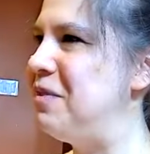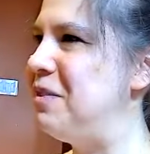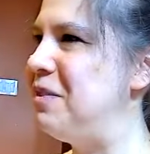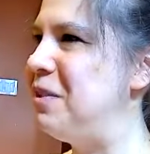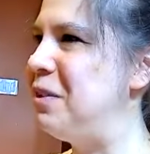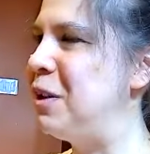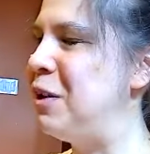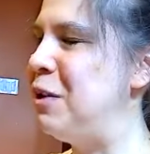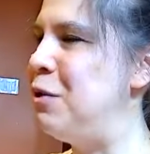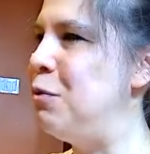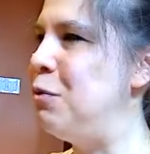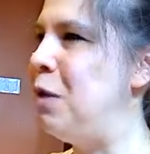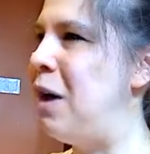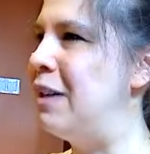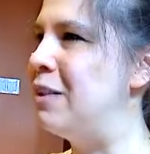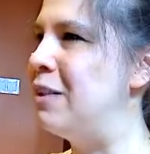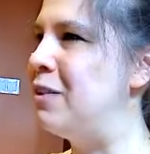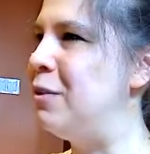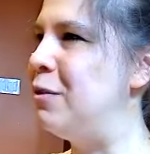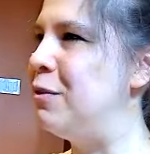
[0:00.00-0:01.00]
So can you
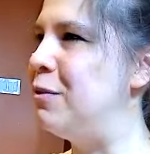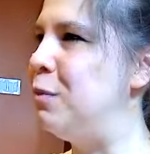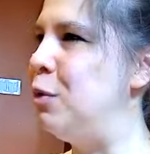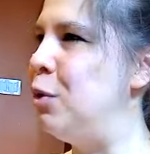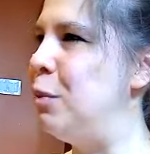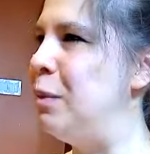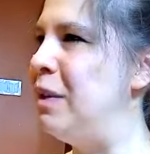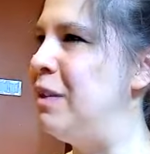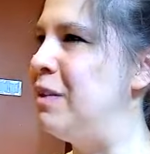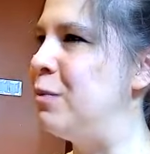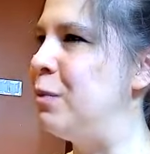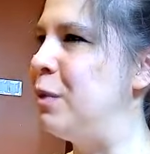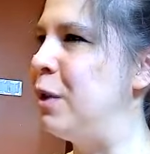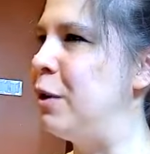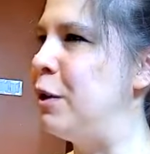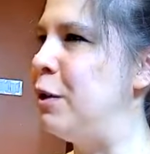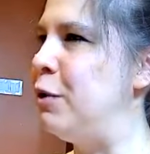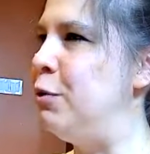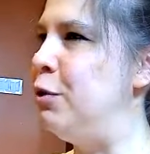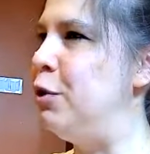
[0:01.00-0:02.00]
watch those moments
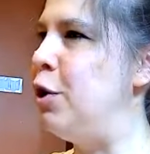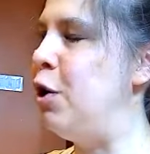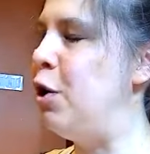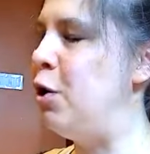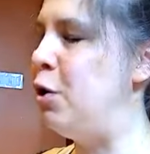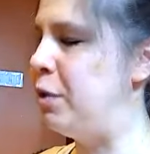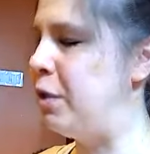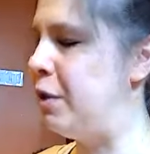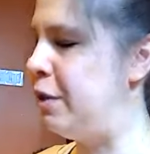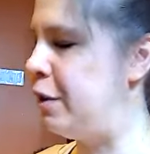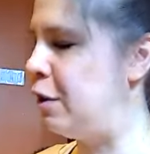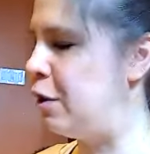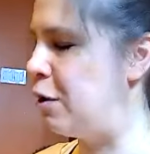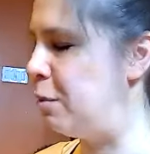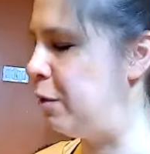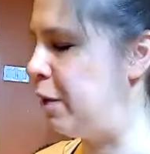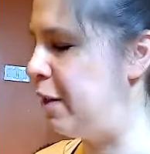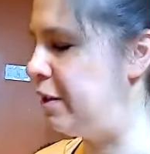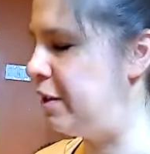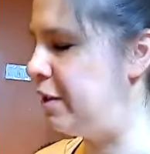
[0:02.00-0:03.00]
where you know that there are
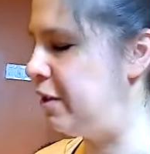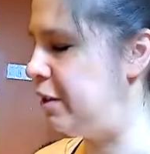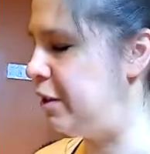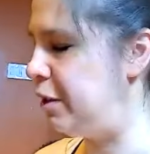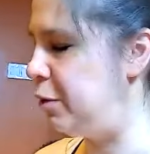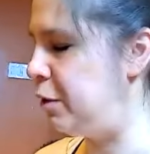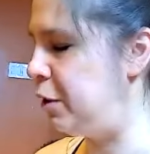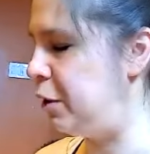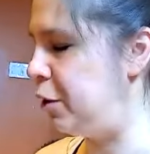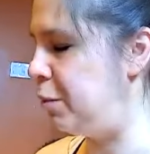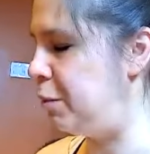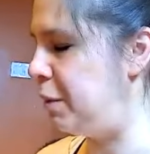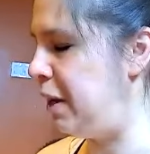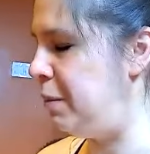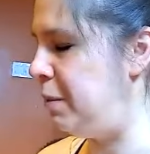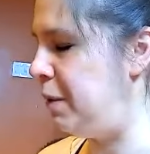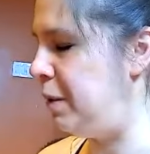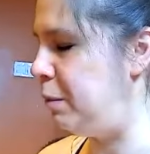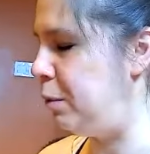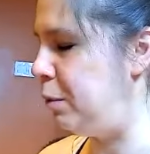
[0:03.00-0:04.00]
places in you that are
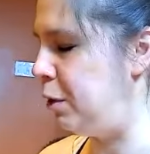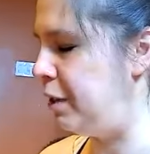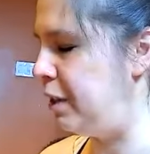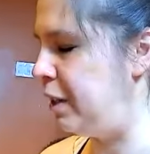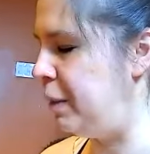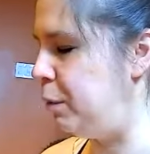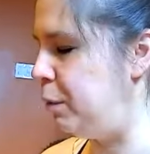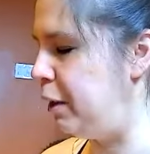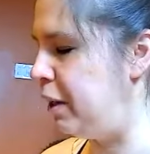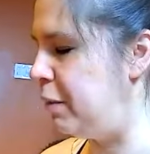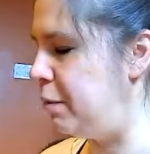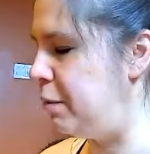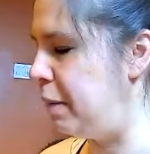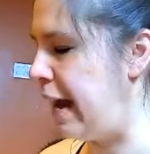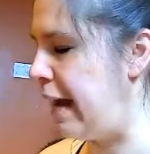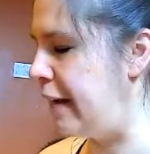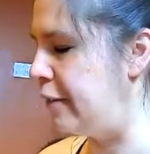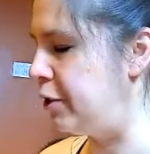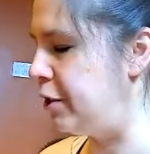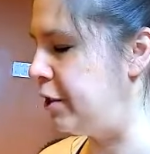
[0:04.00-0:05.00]
maybe more deeply
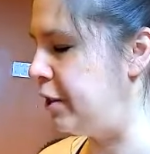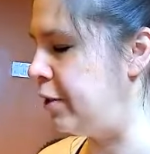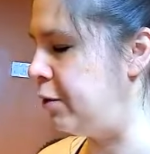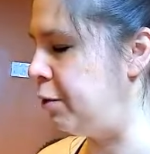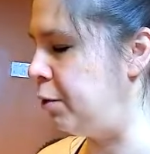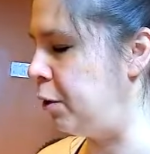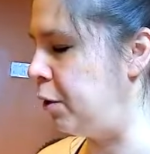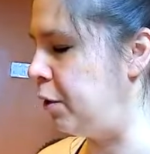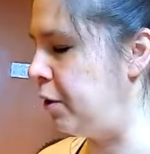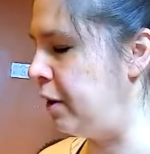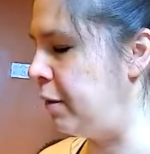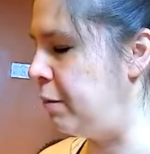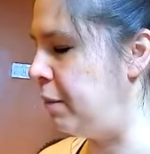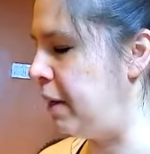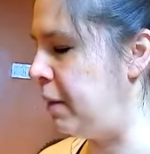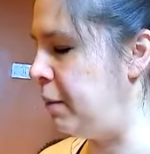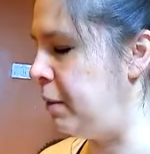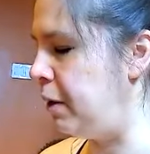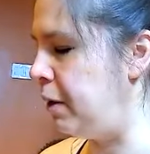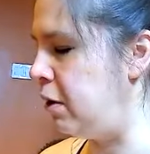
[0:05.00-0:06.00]
compassionate or that
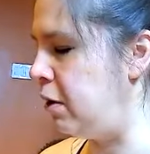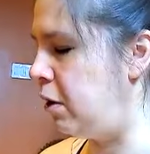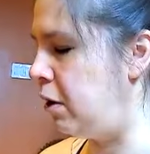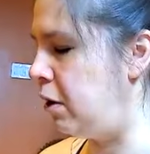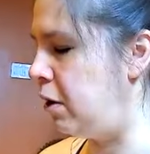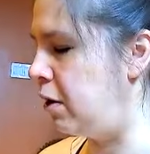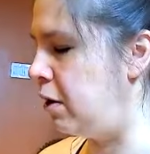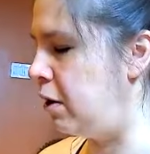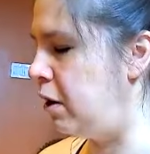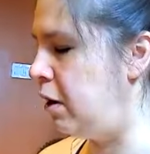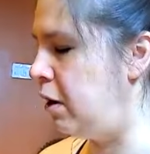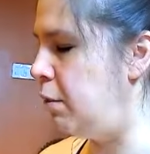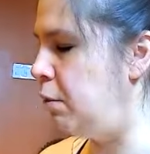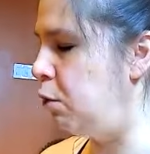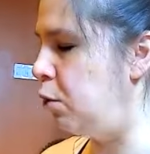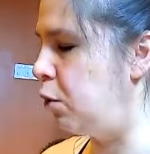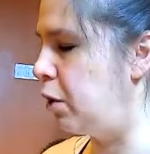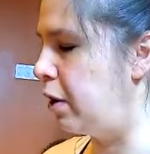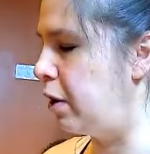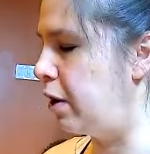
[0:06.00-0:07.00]
maybe are
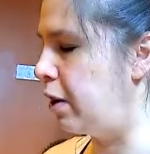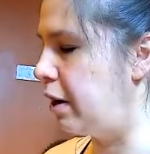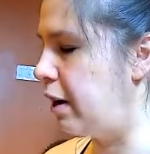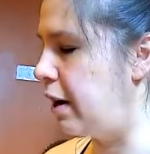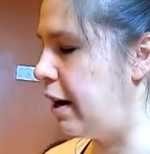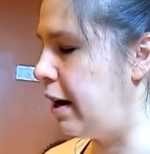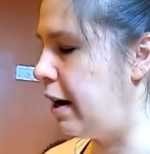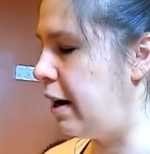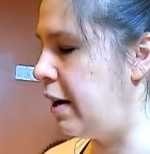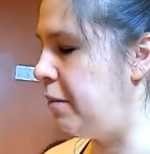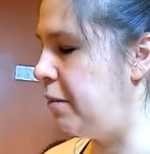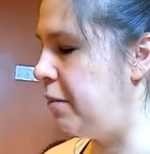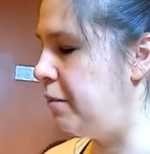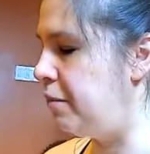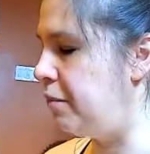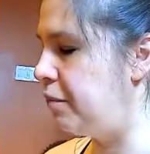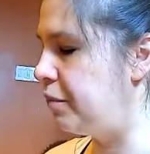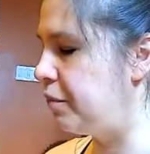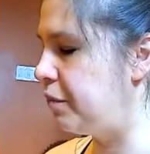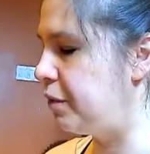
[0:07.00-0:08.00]
more
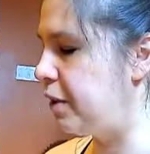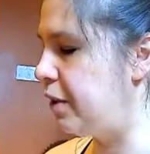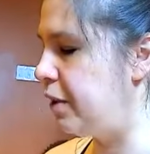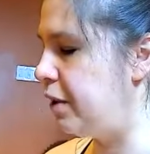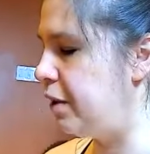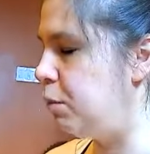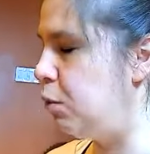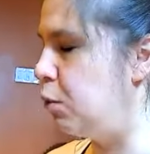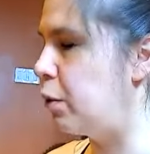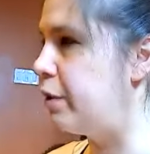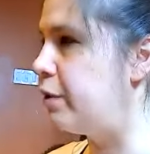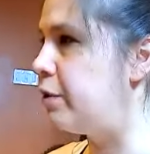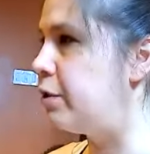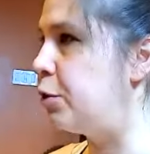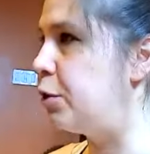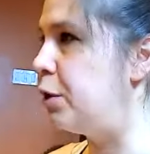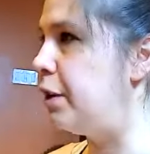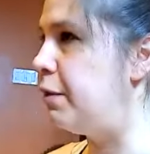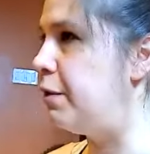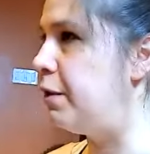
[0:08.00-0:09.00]
um, more
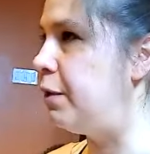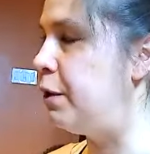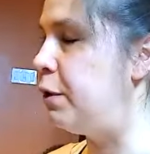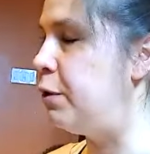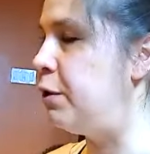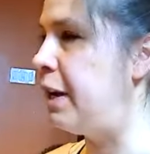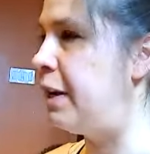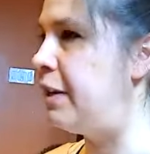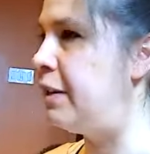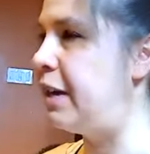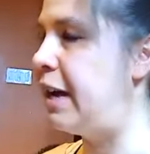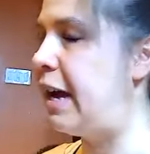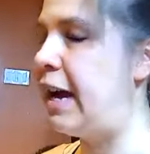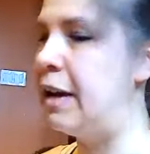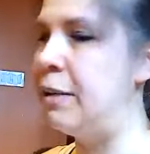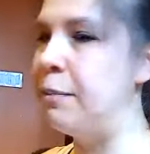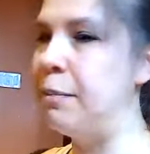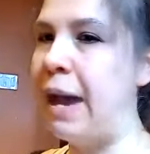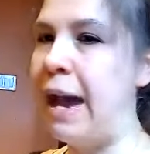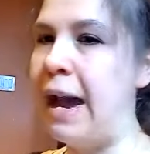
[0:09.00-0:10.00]
assertive if you tend to
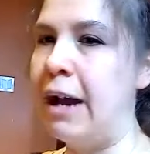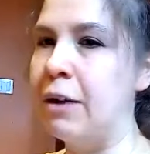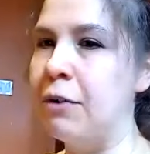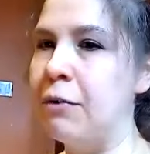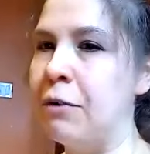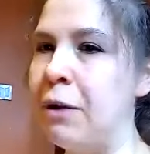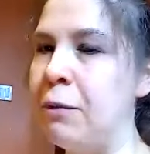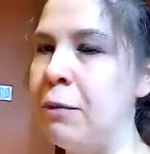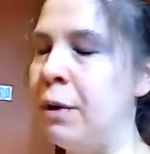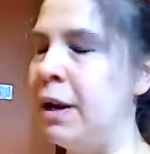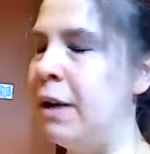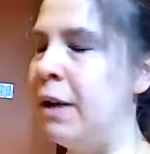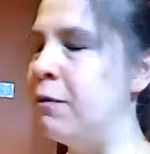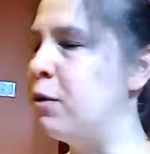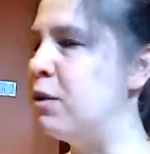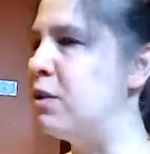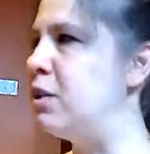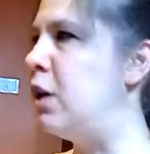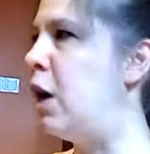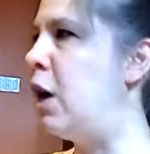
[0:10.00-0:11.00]
hang back, right?
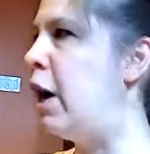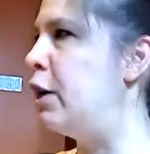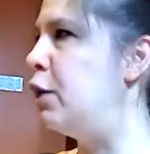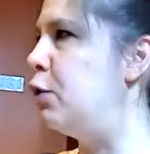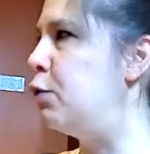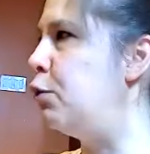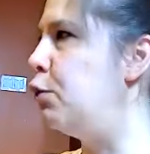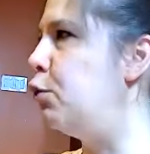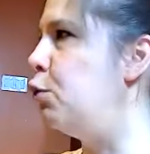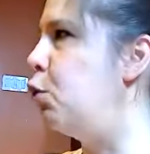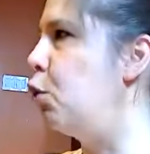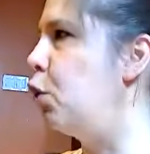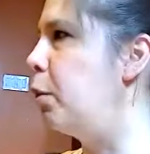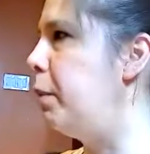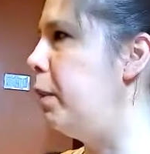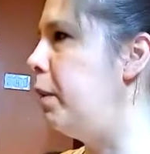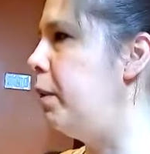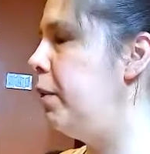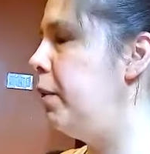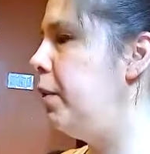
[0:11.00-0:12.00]
Whatever is not your norm.